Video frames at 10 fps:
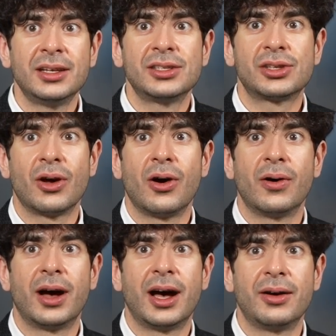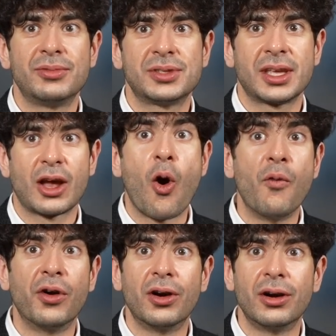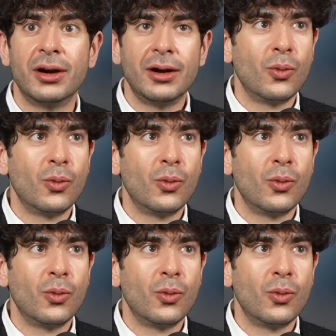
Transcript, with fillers: So uh, it was like over